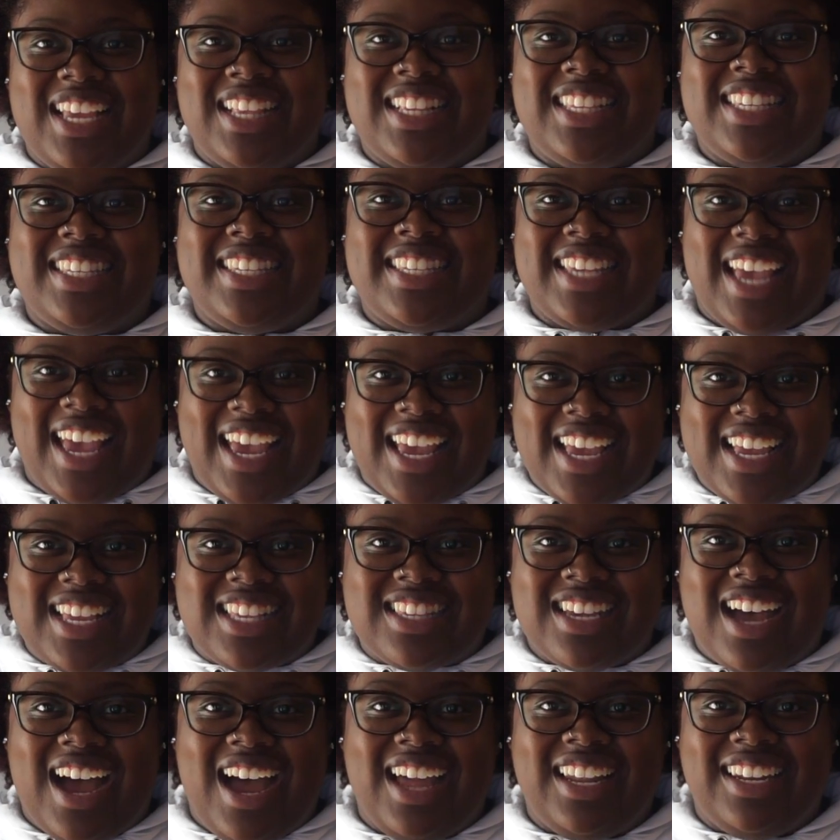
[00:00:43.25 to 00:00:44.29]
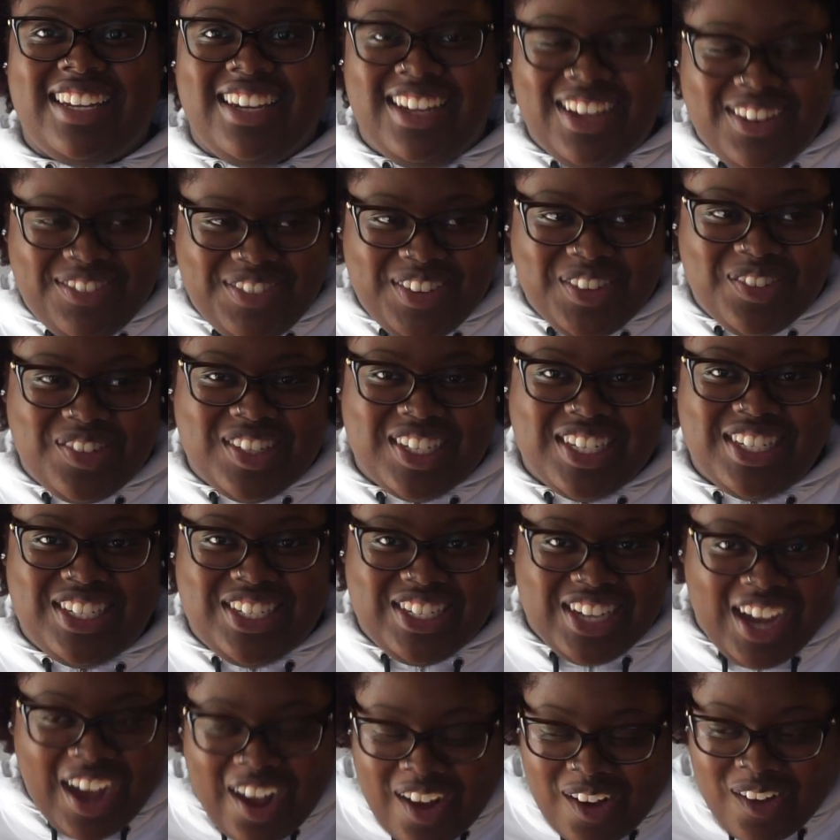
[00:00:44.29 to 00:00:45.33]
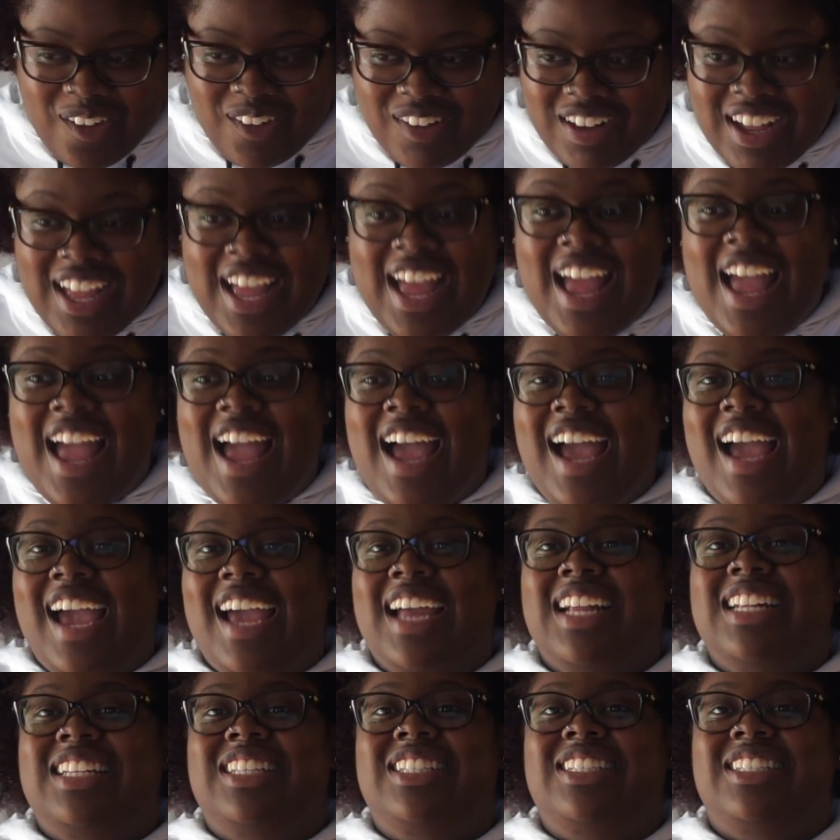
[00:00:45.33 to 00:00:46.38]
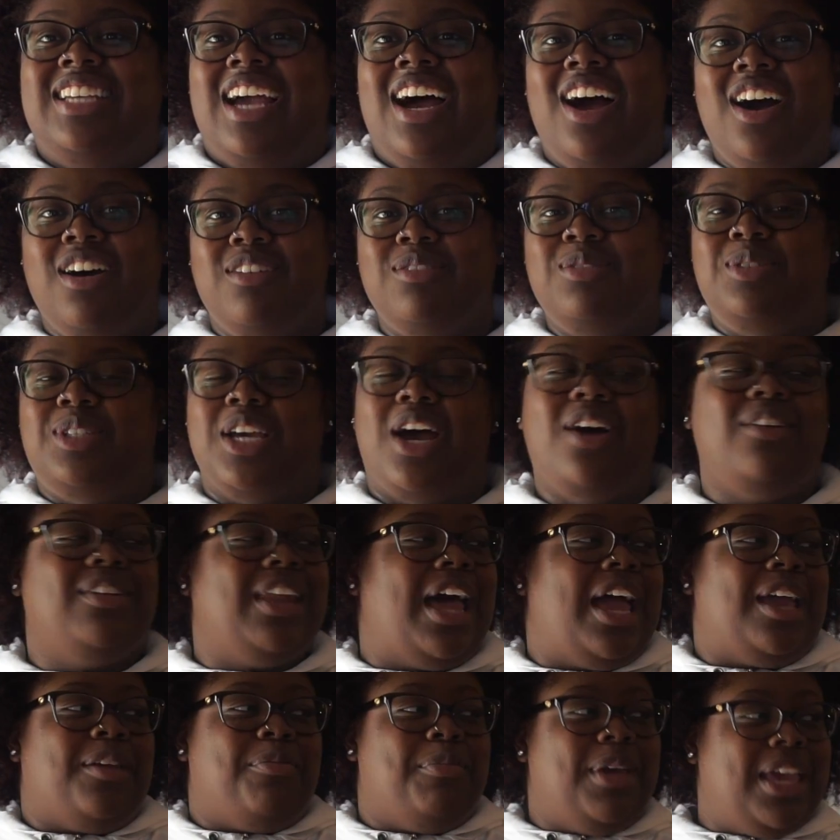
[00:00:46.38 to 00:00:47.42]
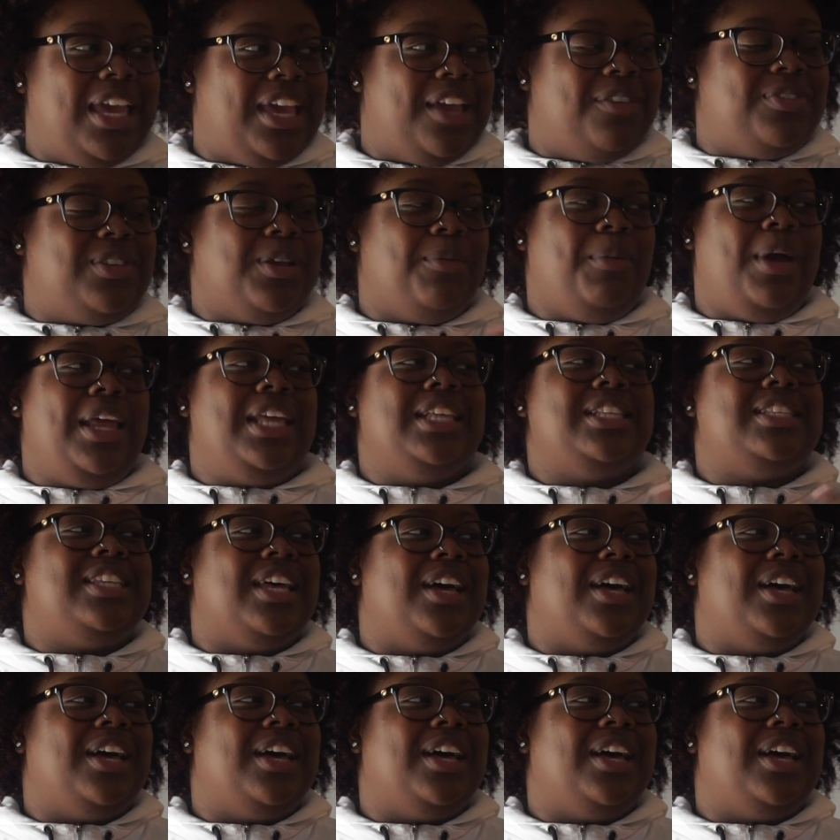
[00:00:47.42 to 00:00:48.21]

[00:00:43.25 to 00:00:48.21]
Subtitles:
and says, I love you to Joe. And Joe like me, if somebody